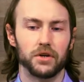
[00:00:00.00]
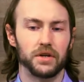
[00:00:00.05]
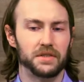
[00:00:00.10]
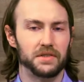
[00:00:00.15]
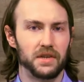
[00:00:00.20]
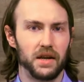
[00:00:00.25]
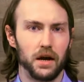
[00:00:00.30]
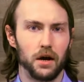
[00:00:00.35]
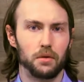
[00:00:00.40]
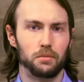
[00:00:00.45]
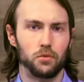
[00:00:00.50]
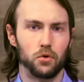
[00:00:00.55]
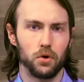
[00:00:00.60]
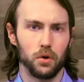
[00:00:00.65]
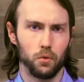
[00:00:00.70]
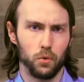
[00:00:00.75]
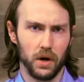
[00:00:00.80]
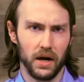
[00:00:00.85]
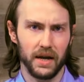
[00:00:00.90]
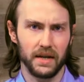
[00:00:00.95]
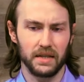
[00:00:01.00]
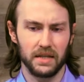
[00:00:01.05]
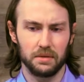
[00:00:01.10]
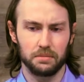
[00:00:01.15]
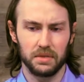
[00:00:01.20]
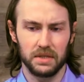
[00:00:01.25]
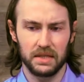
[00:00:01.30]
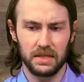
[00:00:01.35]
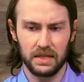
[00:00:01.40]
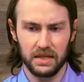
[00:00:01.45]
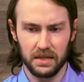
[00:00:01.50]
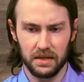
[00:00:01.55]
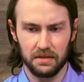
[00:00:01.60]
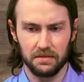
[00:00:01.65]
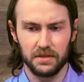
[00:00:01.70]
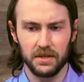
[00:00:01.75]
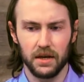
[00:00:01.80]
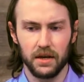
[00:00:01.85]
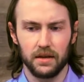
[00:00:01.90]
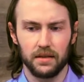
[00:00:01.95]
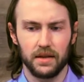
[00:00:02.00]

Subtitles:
it is now more widely believed